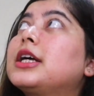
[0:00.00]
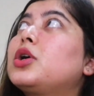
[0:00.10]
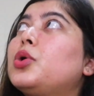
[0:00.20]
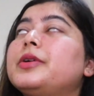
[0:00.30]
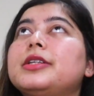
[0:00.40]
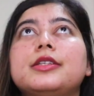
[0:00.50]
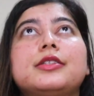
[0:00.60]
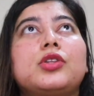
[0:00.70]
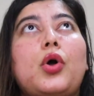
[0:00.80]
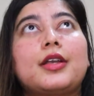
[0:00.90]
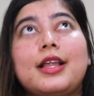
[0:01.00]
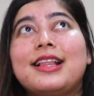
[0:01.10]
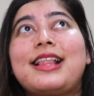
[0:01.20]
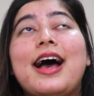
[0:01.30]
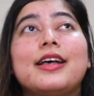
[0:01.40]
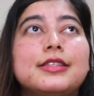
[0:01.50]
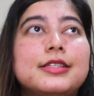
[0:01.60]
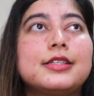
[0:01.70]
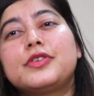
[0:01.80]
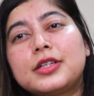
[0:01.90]
COVID is not
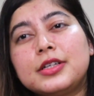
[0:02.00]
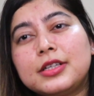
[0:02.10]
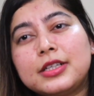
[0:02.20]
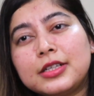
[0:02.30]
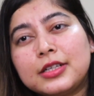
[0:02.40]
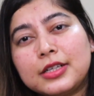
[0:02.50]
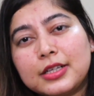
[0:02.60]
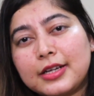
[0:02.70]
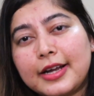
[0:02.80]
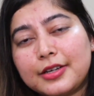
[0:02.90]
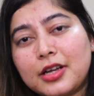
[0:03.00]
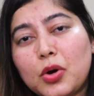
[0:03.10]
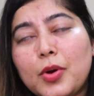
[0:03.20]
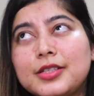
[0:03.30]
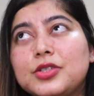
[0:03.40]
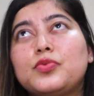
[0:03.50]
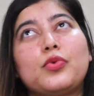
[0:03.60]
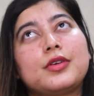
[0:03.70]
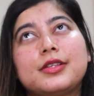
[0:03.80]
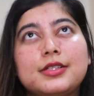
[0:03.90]
as difficult right now as it
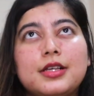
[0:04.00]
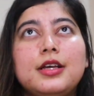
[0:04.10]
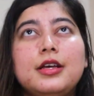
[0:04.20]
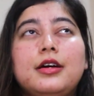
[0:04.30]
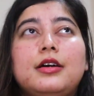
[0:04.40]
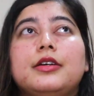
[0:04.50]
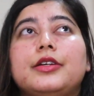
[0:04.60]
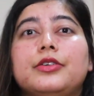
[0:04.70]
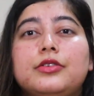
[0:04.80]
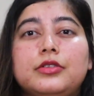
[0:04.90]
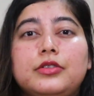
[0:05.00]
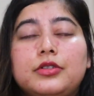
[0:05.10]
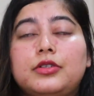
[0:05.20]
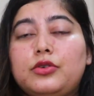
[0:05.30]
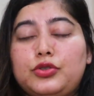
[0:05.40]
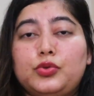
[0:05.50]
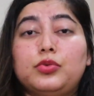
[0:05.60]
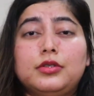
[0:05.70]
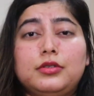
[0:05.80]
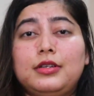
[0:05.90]
was a year or
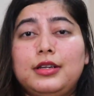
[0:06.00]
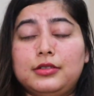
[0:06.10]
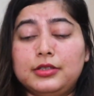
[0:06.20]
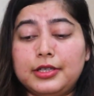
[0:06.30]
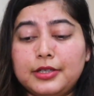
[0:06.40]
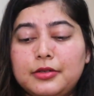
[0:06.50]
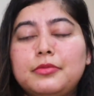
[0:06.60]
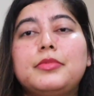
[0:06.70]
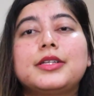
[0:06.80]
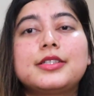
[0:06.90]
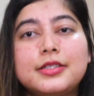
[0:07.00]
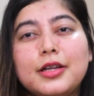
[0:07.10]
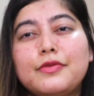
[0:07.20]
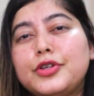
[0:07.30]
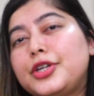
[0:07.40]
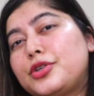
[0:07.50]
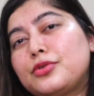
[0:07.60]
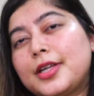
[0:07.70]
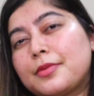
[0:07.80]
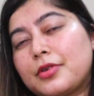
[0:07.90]
two earlier, but still we need
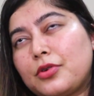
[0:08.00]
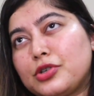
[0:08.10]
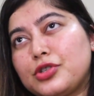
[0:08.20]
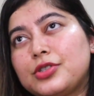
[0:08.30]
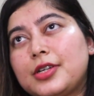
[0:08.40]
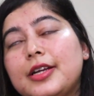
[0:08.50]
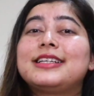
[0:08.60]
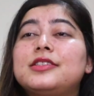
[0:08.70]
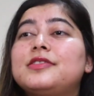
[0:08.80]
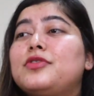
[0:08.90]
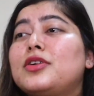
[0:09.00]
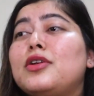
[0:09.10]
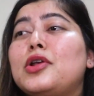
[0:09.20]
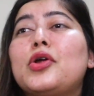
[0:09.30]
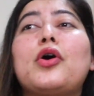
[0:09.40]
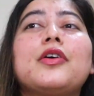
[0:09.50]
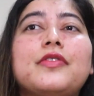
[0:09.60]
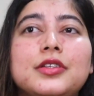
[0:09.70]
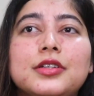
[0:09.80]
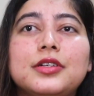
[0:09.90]
to take precautions, right? It's for a lot
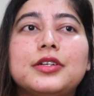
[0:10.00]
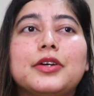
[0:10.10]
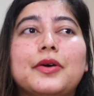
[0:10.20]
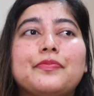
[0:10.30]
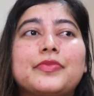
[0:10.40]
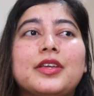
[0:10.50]
of other